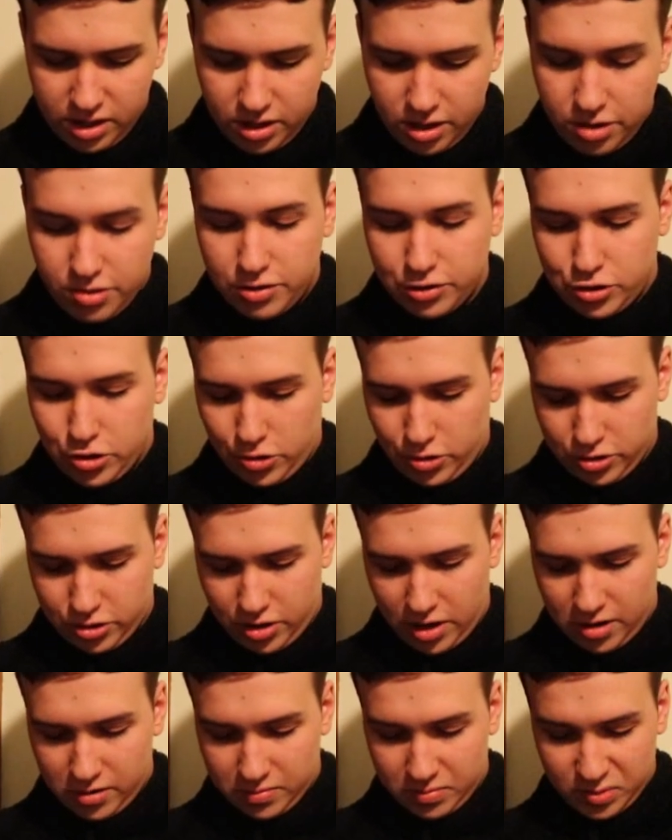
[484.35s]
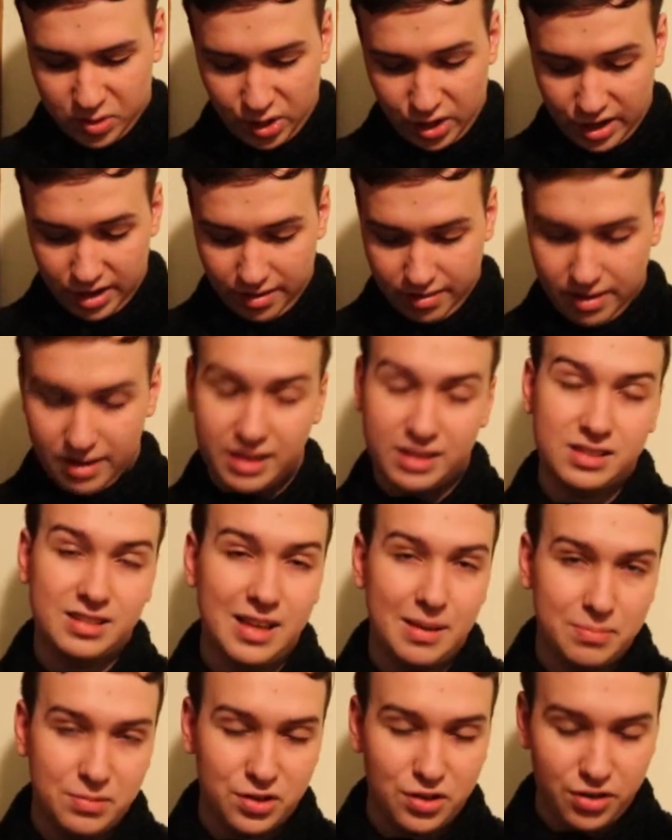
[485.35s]
you control is created,
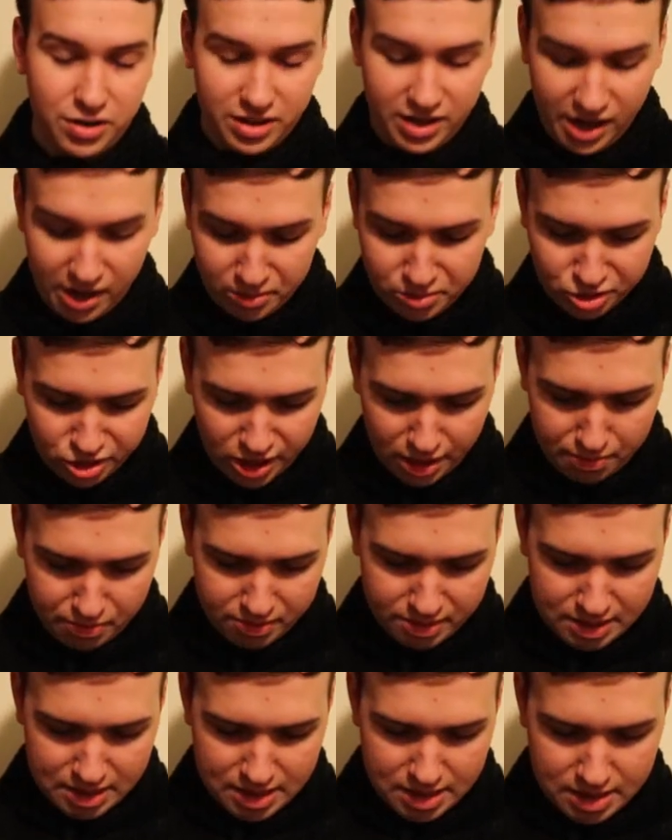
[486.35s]
except during damage step,